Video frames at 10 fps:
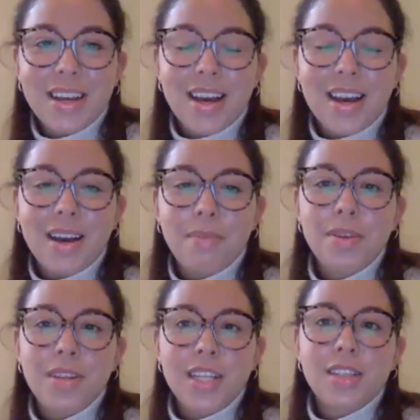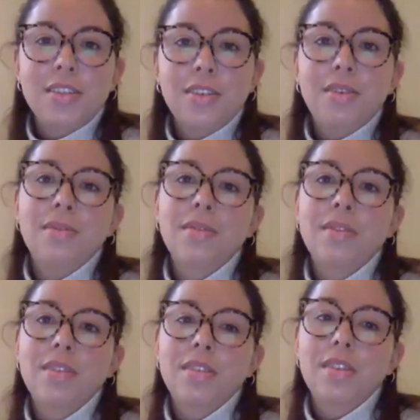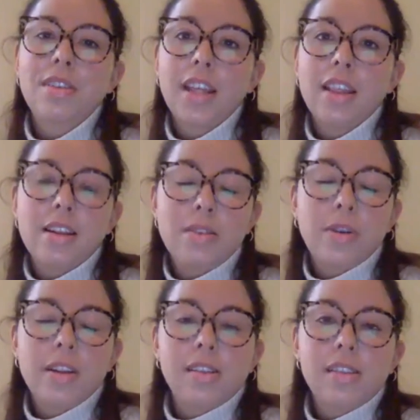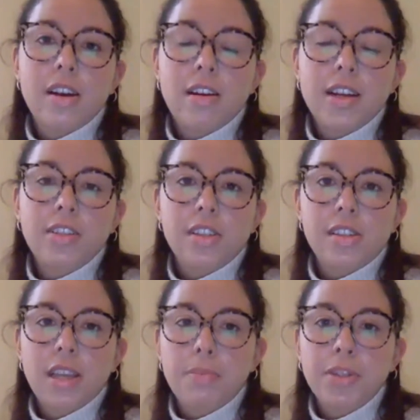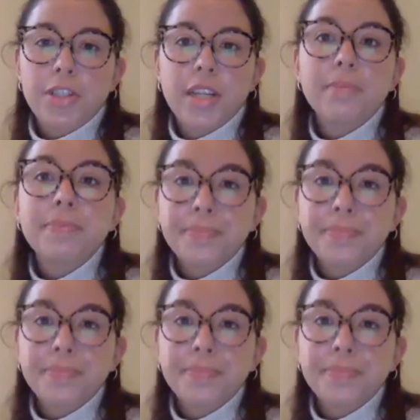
But you need to look at that Northern Star and just keep pushing.